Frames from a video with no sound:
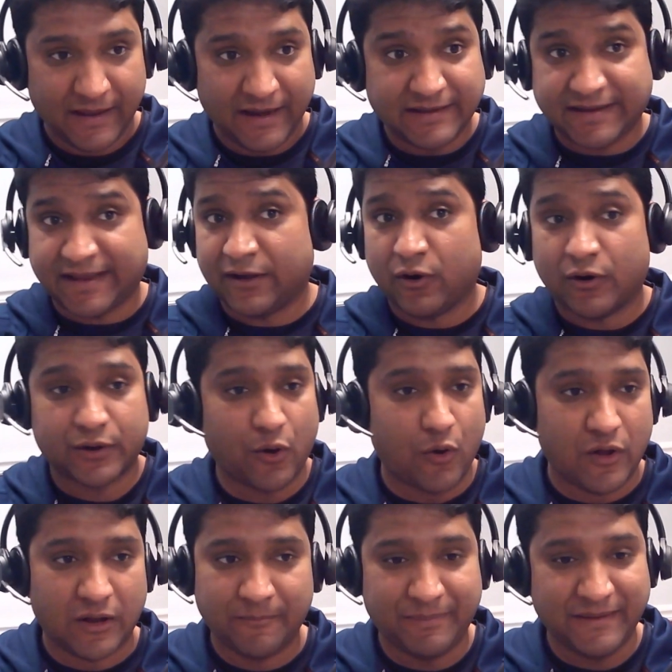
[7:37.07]
It cannot
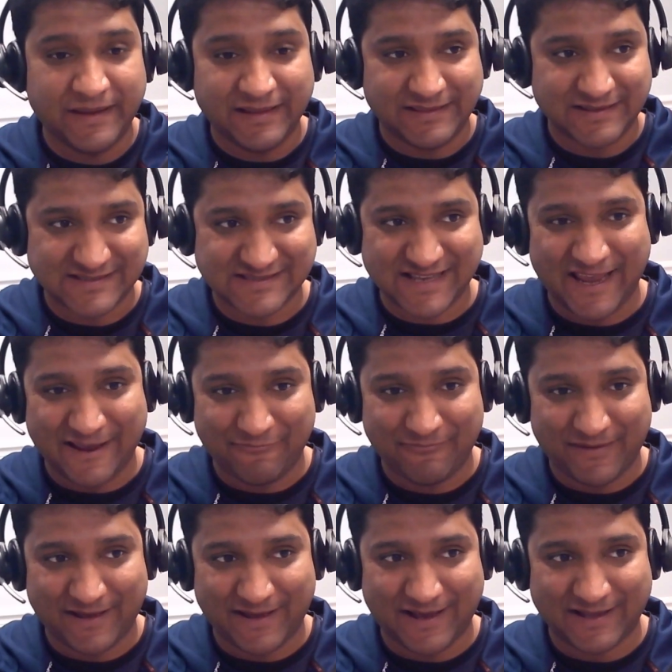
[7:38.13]
all be the same
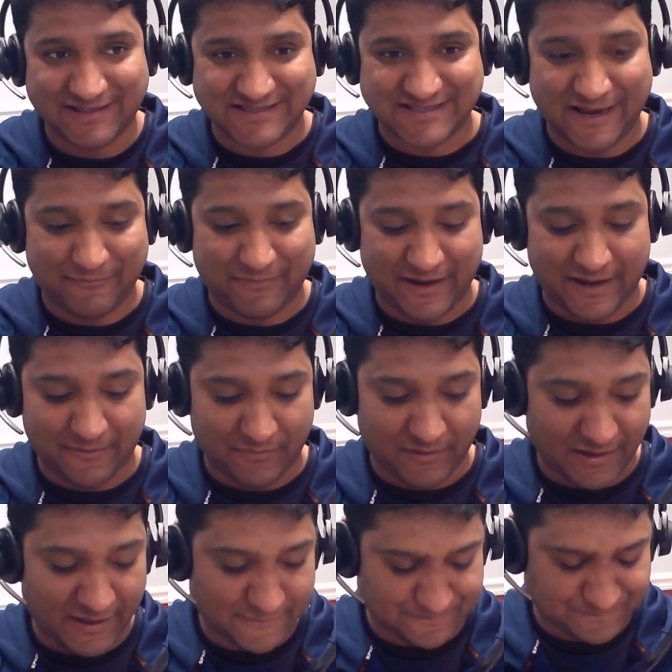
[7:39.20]
at the same time,
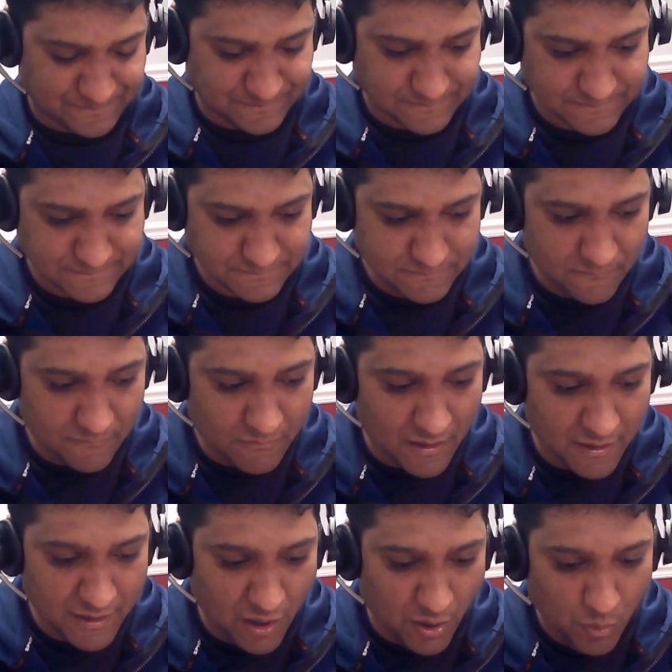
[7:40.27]
right?
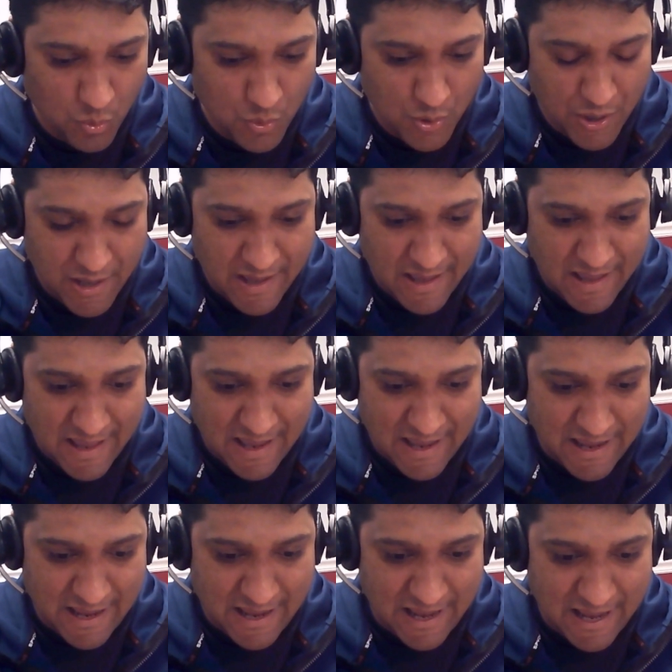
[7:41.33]
Now,
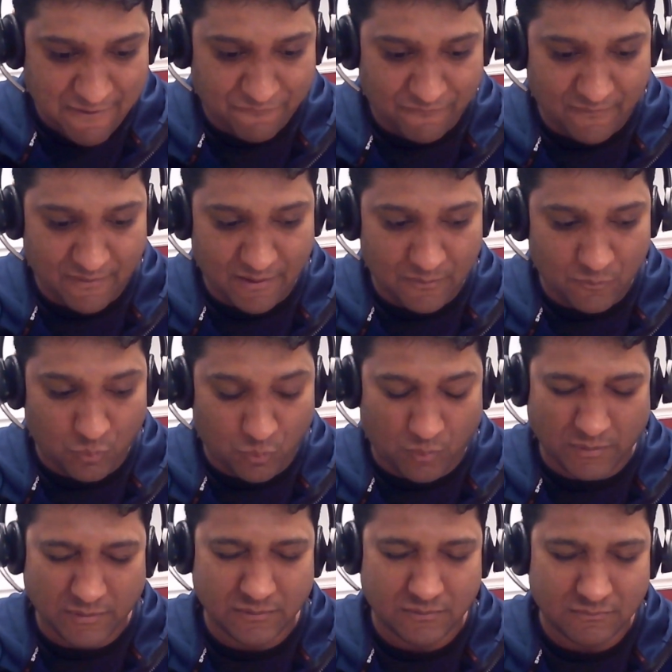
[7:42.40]
if
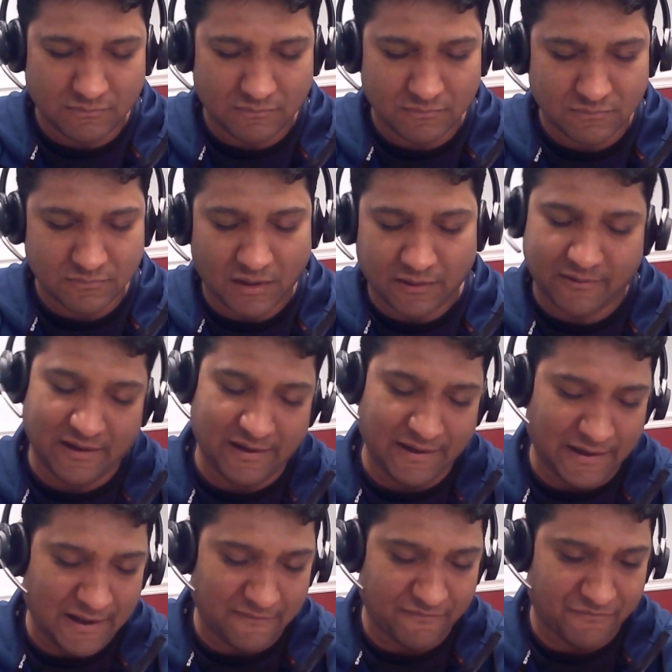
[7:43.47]
not
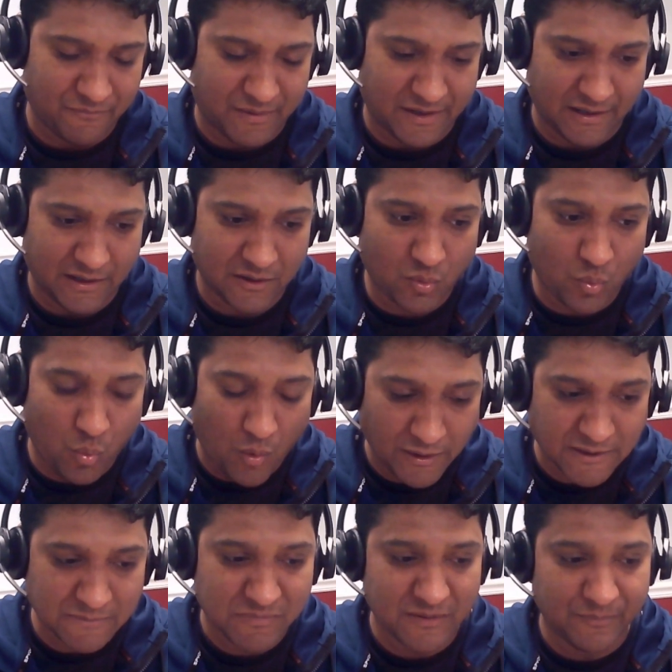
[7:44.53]
really if, but a
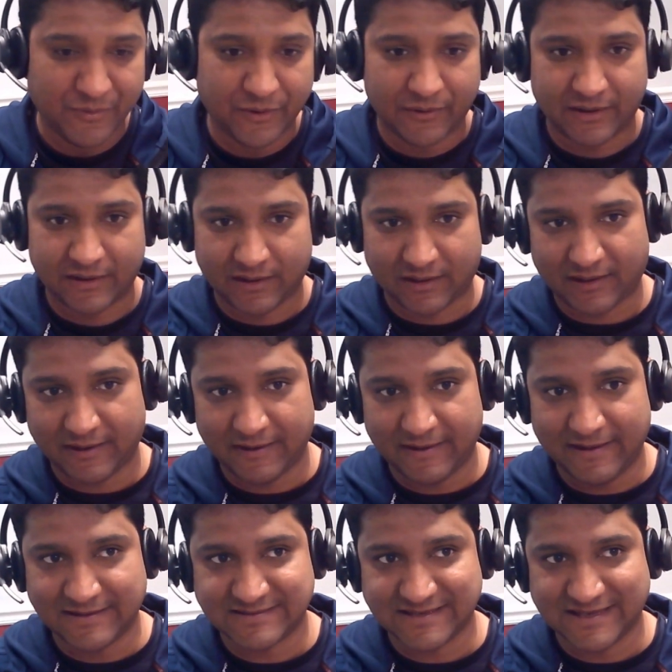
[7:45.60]
quantum computer
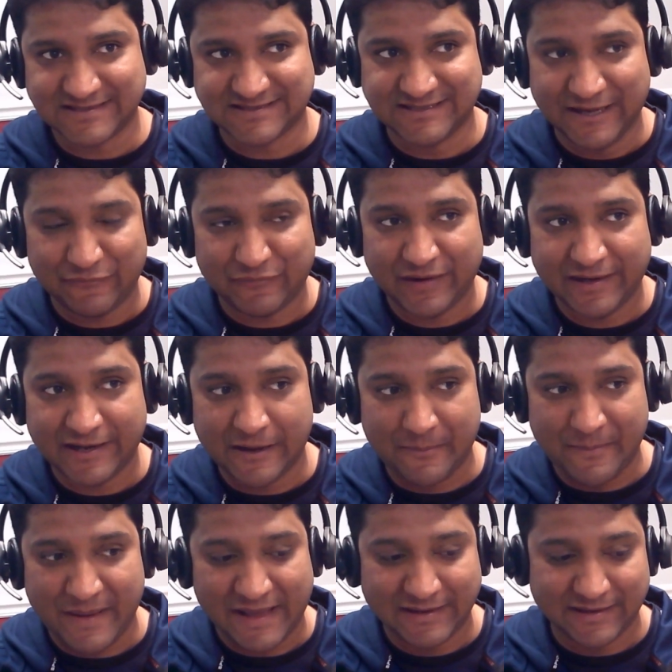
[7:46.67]
is different in a
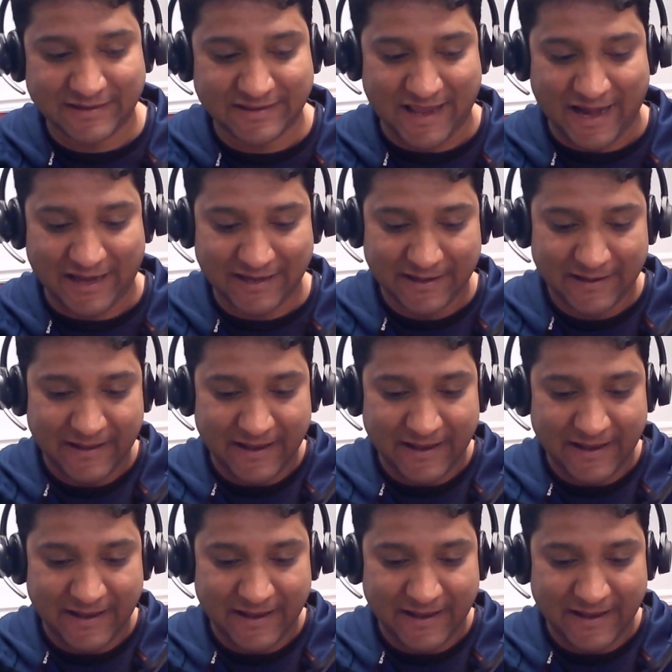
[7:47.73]
manner that